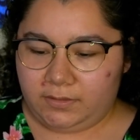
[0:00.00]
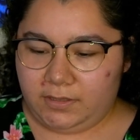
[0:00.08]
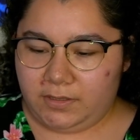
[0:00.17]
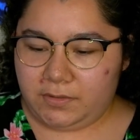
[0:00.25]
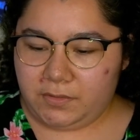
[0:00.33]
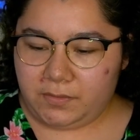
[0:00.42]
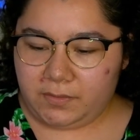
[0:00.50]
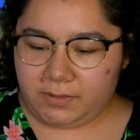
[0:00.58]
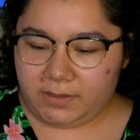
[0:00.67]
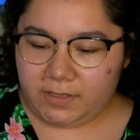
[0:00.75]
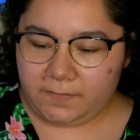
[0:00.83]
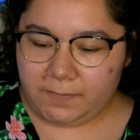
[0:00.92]
You,
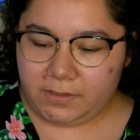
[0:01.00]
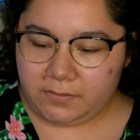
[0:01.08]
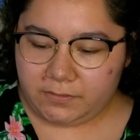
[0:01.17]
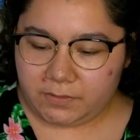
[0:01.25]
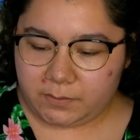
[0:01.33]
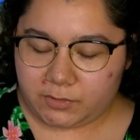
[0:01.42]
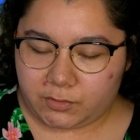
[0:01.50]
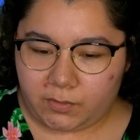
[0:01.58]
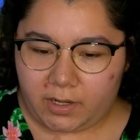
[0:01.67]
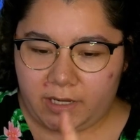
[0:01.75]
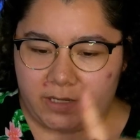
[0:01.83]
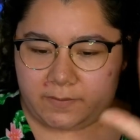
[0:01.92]
if you
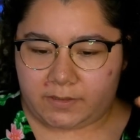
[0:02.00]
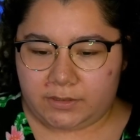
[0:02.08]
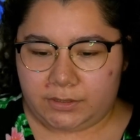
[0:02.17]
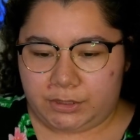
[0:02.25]
subscribe,